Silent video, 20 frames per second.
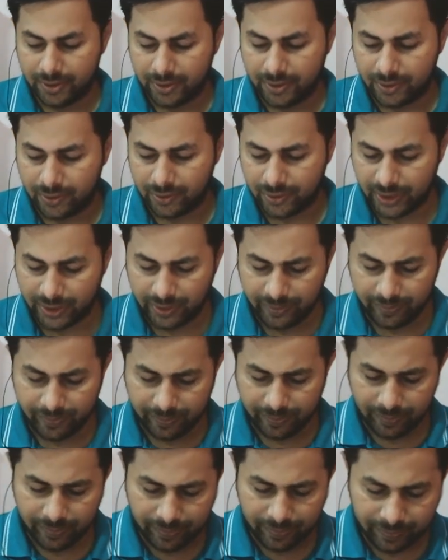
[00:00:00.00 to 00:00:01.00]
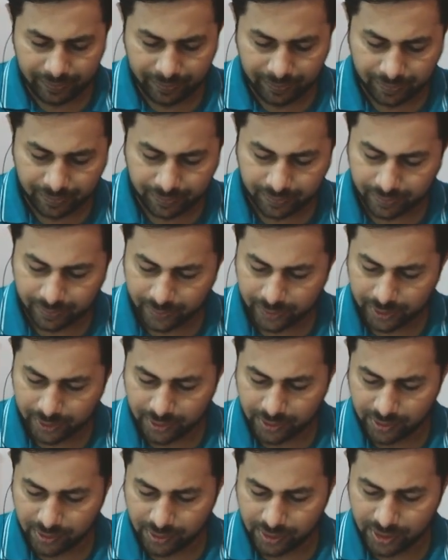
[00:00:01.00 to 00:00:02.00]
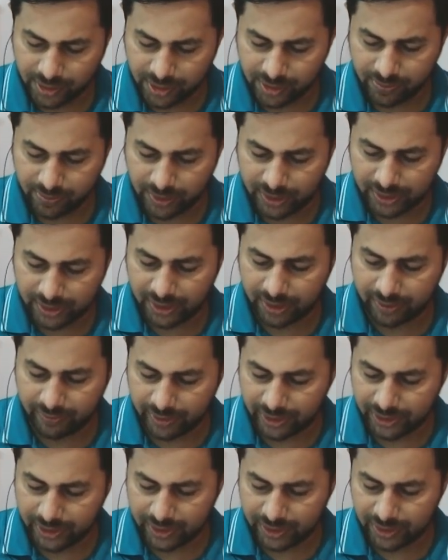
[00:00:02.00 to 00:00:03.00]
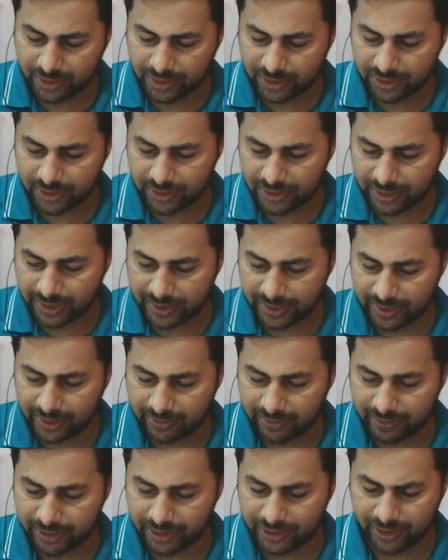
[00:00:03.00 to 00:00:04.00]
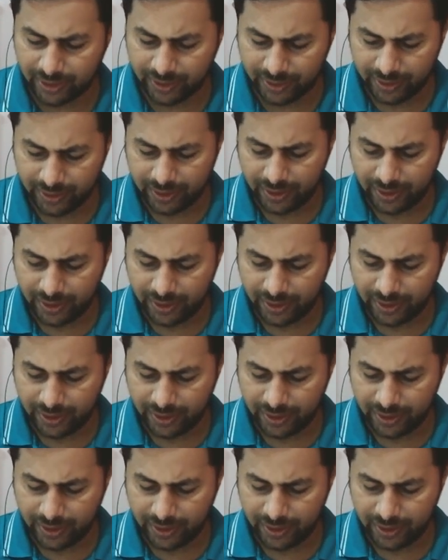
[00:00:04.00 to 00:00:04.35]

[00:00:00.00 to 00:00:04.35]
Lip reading: Okay, so this is first equation, this is second equation,